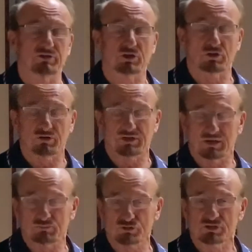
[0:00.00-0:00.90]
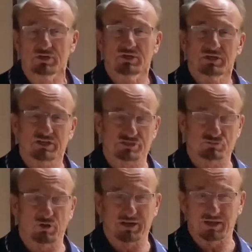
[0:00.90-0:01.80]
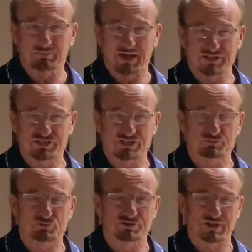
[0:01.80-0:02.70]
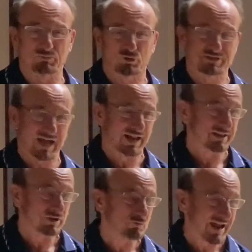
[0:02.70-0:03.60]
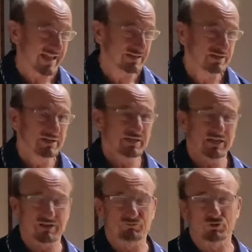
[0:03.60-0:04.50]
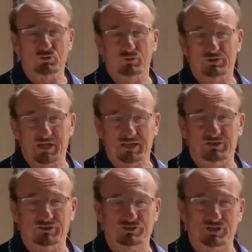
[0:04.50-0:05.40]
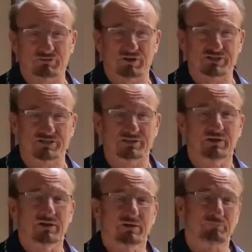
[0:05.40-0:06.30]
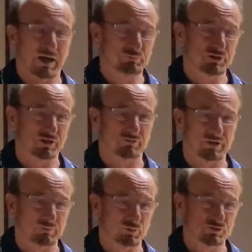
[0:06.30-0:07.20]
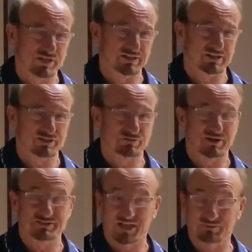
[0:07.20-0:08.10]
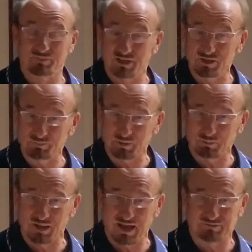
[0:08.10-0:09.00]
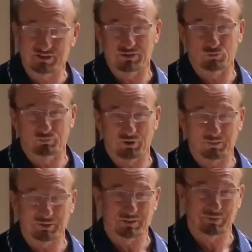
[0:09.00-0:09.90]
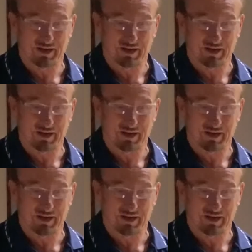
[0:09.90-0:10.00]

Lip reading: the current numbers. It's running about a 6% mortality rate. If you take in consideration my particular number, which I think is around 10 million people have it, then we're probably about a